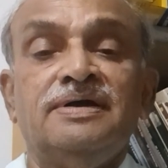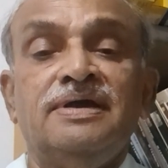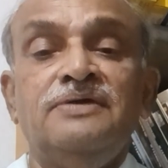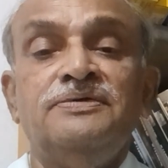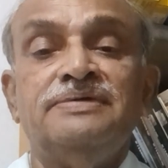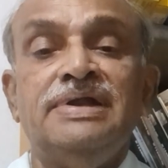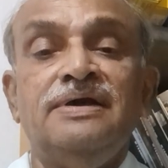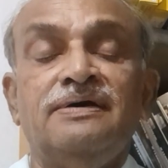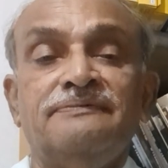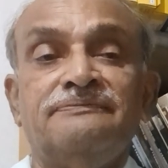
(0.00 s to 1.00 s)
usually
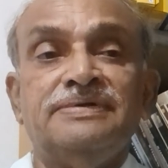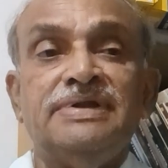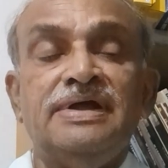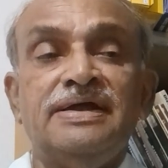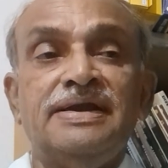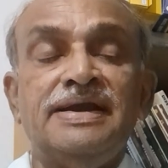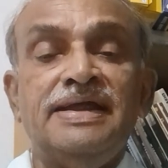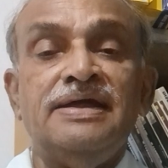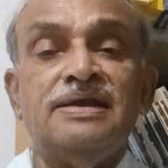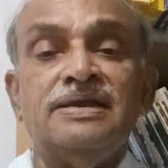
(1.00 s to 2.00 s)
of the
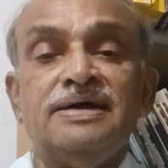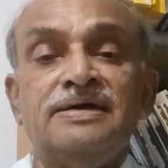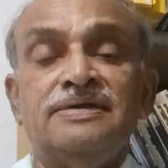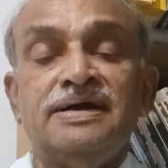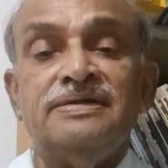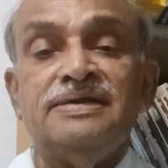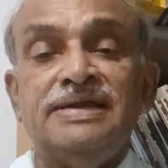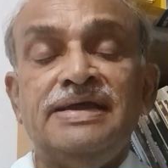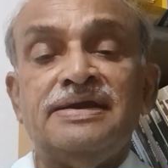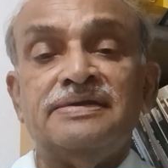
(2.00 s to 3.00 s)
radial and
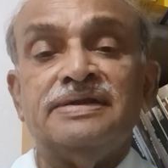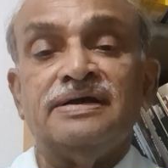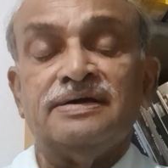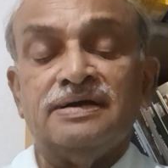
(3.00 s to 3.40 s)
near the